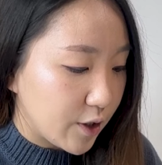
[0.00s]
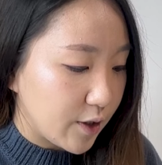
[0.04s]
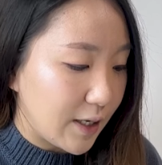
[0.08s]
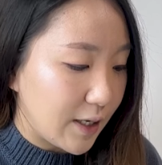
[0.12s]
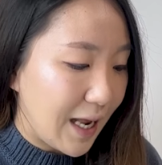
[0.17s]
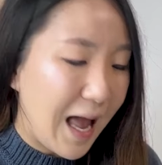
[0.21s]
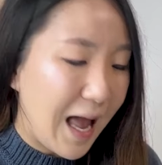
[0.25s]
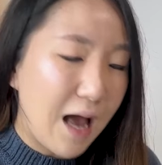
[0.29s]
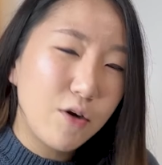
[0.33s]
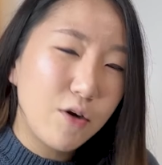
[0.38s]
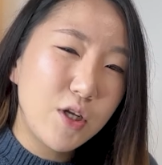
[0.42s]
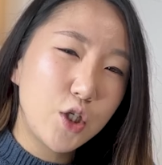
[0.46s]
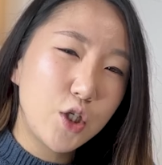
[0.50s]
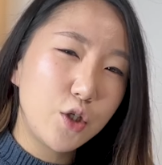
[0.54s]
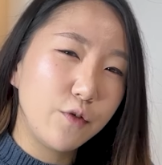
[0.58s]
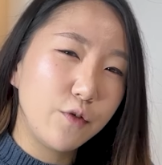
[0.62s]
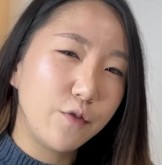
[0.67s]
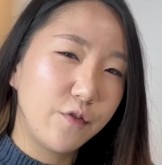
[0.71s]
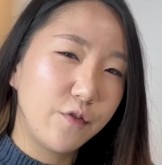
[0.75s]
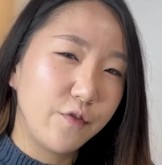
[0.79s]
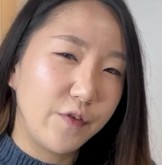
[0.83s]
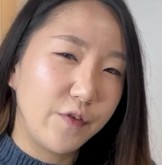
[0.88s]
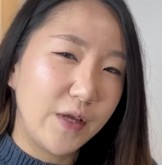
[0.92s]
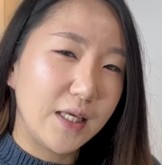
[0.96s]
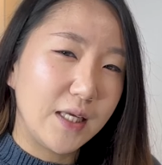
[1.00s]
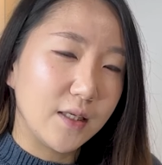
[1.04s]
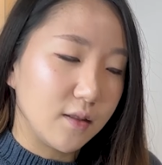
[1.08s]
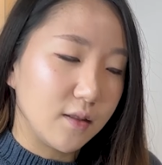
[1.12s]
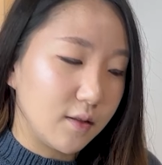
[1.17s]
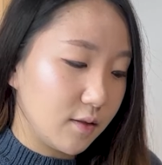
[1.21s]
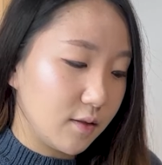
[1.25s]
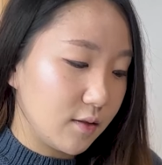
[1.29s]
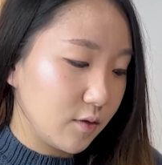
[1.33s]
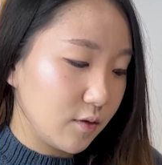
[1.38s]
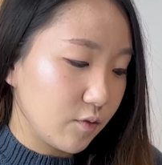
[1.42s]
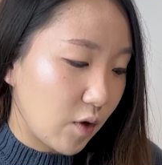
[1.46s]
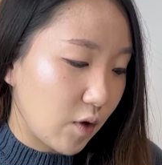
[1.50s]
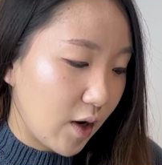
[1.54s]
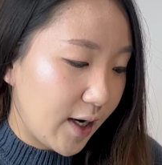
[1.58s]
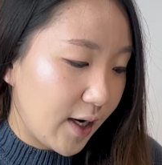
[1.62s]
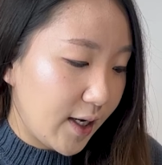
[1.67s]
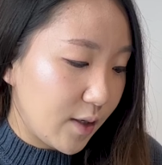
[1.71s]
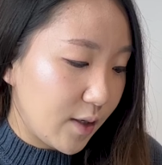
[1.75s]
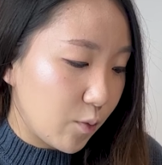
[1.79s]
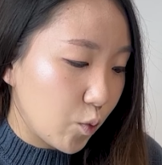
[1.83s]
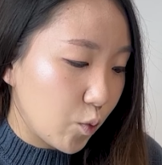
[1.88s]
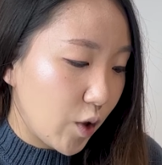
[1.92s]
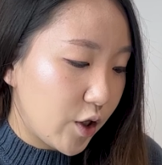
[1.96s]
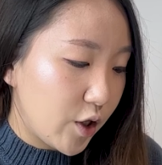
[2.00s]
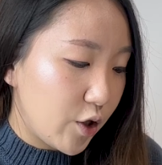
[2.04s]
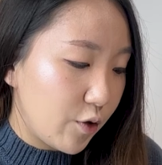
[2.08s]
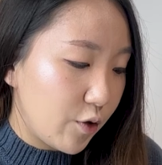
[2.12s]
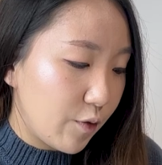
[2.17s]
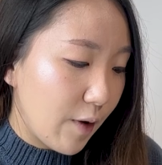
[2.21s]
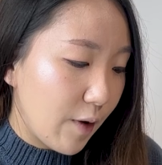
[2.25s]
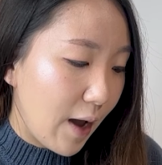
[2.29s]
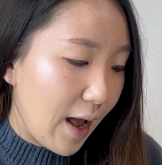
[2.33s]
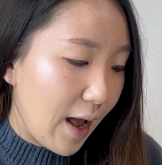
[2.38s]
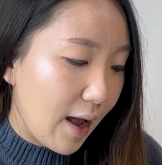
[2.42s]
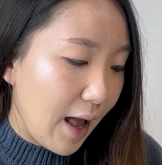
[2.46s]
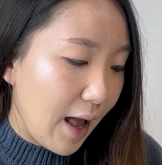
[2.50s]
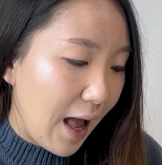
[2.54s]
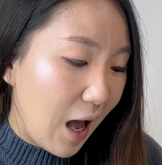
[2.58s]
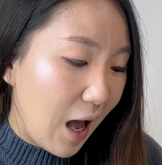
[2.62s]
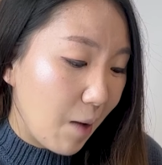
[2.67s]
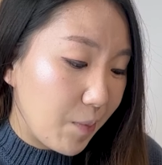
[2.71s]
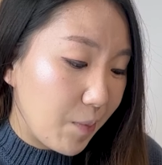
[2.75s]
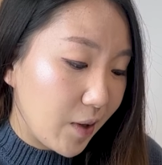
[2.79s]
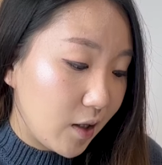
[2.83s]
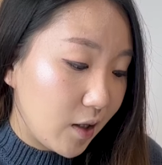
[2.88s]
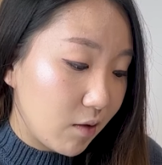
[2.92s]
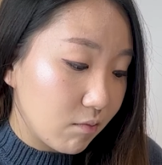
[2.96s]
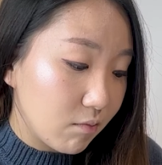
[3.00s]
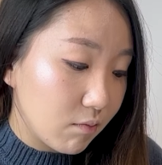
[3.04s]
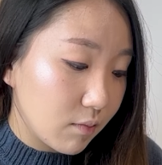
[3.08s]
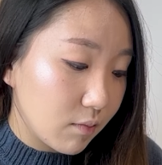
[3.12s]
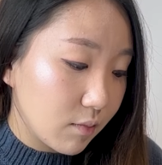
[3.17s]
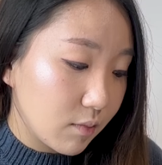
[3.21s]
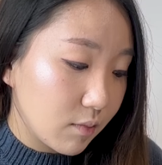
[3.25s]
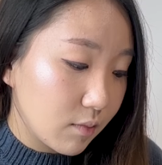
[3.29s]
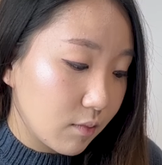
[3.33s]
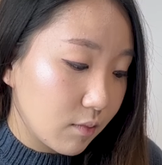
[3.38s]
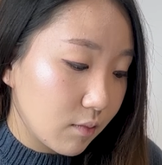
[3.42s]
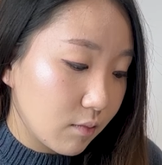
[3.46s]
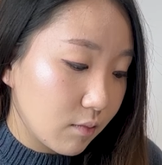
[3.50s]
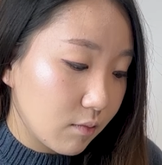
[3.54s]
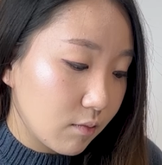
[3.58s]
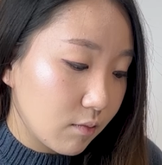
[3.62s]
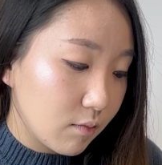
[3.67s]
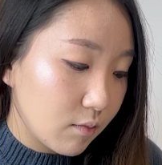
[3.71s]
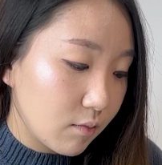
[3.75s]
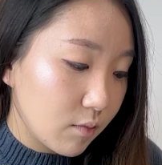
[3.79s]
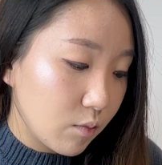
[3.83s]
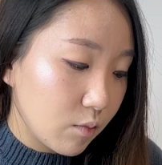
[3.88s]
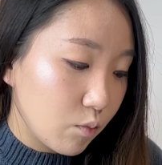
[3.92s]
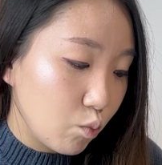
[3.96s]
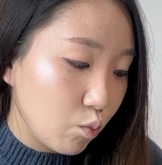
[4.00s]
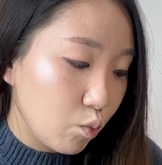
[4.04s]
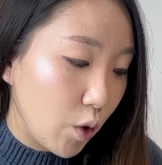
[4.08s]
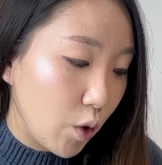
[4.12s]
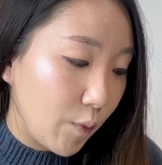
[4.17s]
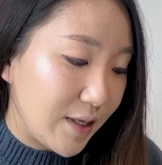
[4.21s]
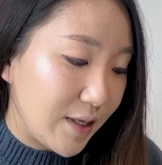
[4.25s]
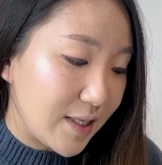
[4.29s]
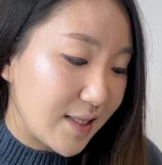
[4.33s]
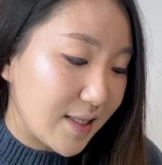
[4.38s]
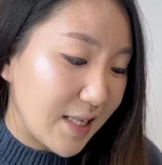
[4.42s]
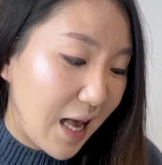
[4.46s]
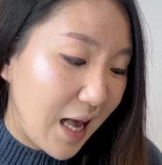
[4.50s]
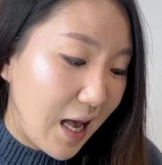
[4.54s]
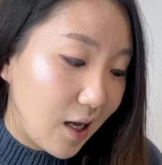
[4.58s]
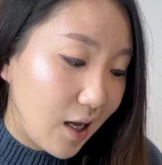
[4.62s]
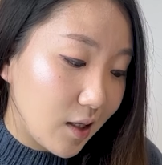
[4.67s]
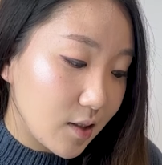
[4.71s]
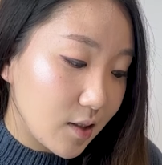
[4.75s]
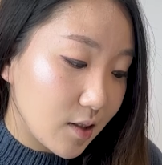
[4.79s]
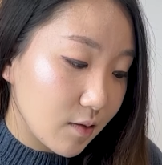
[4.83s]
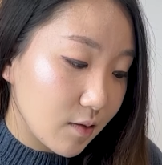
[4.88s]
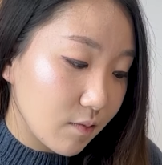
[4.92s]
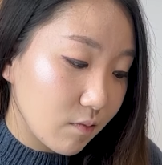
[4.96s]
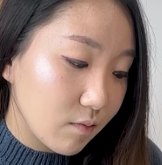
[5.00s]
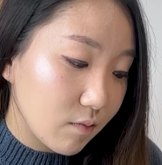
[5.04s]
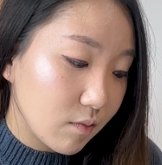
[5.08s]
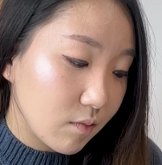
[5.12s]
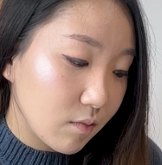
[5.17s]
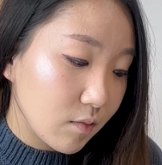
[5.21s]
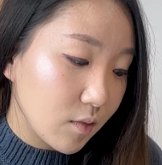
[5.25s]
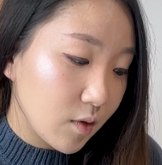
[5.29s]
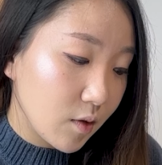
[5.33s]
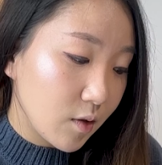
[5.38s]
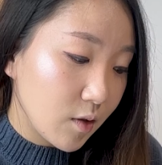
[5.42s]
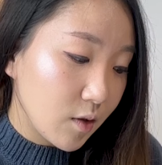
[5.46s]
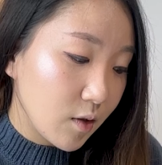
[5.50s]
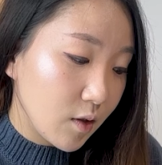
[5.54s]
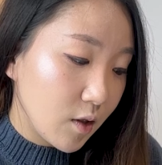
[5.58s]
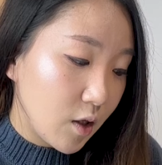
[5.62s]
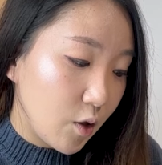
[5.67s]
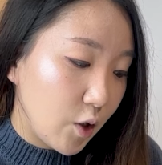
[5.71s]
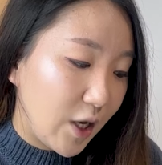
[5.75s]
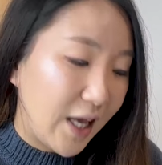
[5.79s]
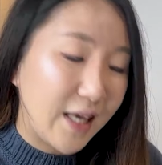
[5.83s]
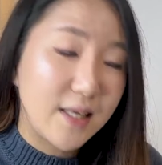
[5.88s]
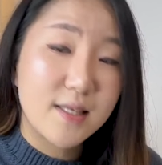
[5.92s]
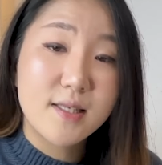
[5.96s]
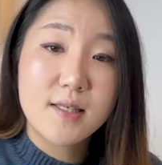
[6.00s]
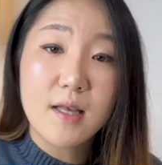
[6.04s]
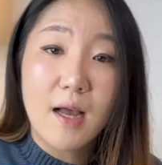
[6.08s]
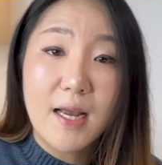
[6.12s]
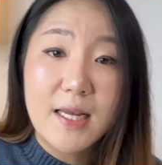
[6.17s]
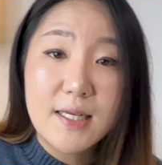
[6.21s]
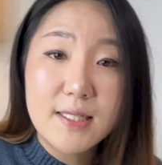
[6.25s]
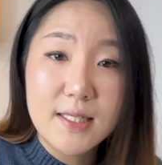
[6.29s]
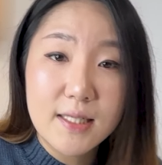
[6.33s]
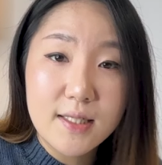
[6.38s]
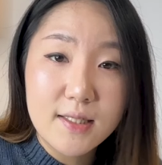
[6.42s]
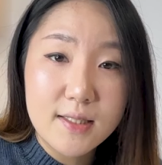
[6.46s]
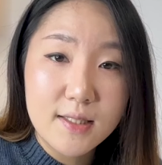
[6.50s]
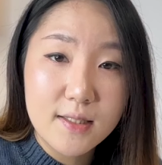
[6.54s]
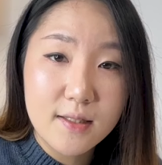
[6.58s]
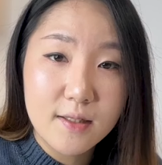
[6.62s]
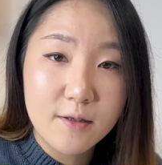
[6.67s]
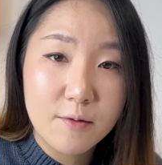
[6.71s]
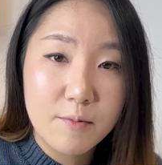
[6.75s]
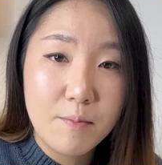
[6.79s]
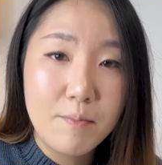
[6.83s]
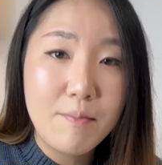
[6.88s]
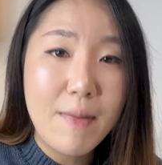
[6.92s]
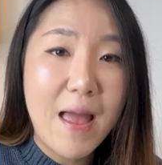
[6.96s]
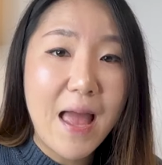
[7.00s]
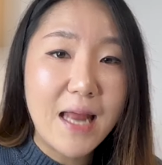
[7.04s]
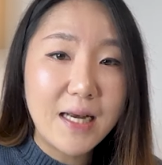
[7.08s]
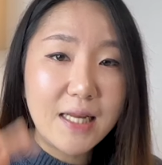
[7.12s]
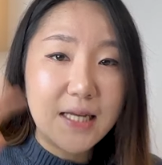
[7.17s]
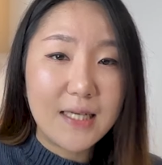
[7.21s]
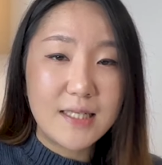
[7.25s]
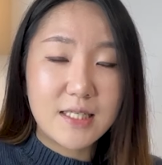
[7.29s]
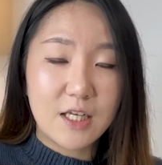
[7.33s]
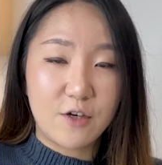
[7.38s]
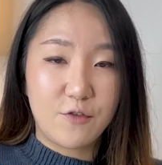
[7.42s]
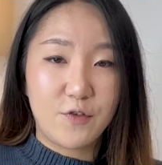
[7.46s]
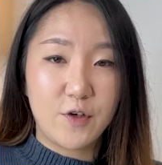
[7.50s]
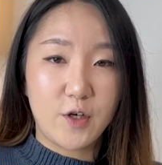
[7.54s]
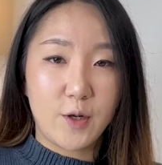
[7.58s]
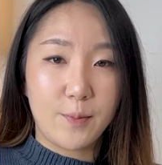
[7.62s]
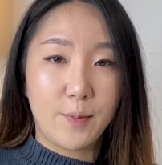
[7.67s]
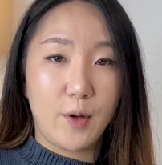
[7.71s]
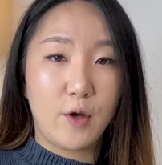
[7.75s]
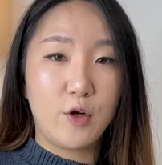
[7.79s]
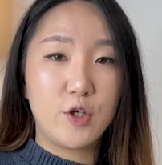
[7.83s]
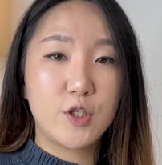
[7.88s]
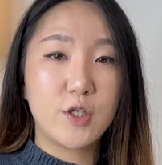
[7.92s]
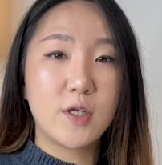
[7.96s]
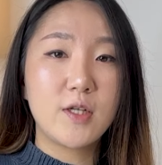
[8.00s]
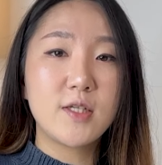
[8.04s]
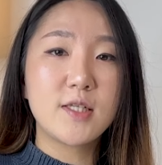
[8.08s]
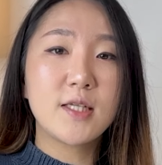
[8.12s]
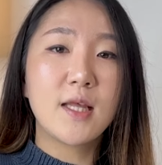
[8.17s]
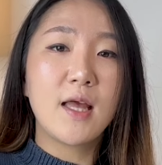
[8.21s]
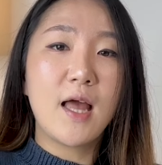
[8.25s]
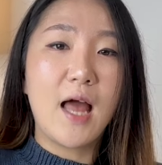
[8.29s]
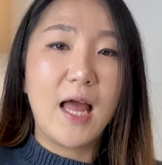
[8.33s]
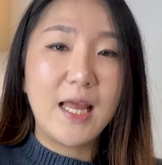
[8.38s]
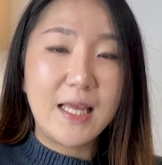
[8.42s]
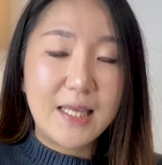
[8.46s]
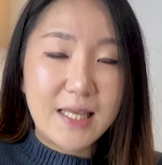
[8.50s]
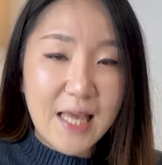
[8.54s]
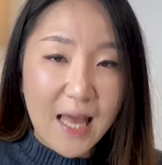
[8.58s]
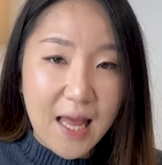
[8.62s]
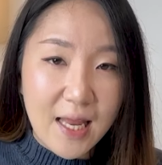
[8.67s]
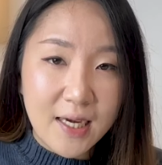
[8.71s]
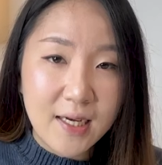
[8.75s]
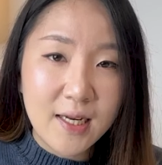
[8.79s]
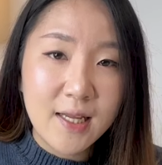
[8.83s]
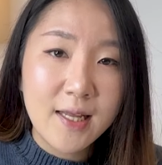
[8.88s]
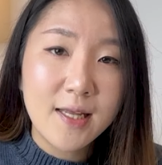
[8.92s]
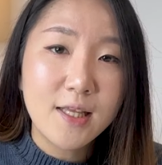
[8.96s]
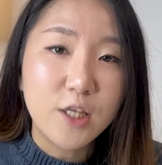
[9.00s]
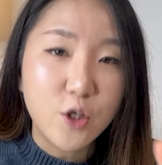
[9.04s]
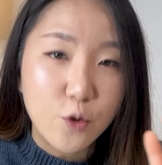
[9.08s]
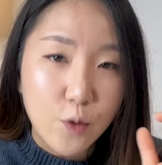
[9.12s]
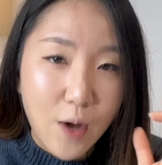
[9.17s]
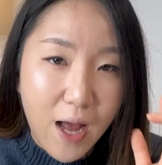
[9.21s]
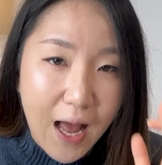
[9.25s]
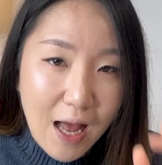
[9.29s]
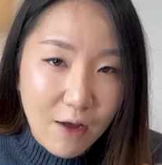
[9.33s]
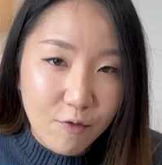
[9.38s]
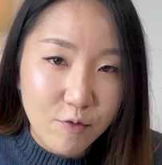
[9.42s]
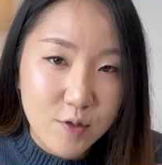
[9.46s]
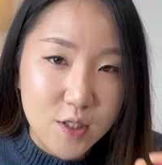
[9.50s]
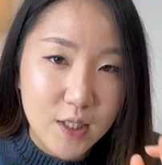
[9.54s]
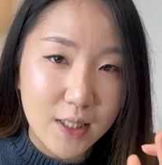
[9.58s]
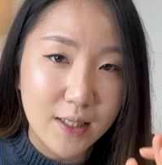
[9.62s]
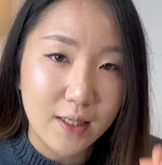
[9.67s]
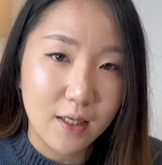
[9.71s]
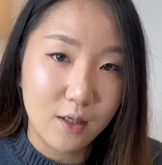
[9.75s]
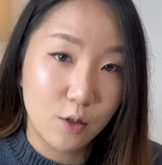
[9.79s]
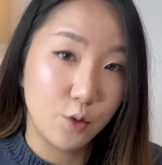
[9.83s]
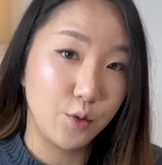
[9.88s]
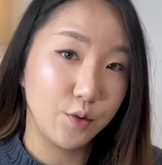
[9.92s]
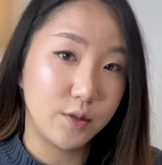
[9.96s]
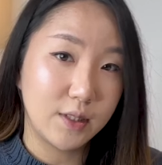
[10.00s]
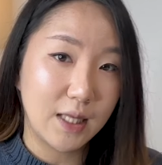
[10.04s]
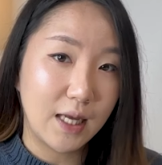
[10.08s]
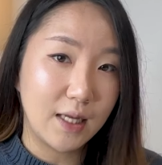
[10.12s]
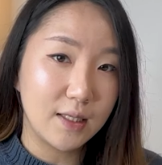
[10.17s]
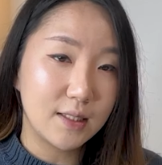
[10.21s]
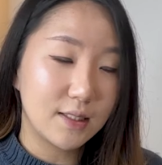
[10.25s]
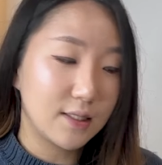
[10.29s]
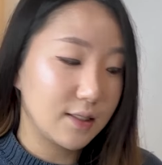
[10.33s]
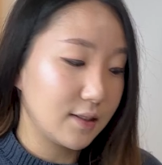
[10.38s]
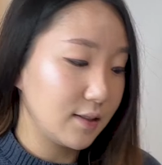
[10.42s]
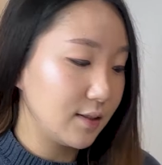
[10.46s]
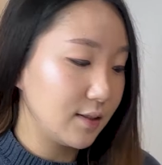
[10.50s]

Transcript: How did you feel, right? Were you happy? Were we sad? Excited? Many different emotions. Again, you have to include that.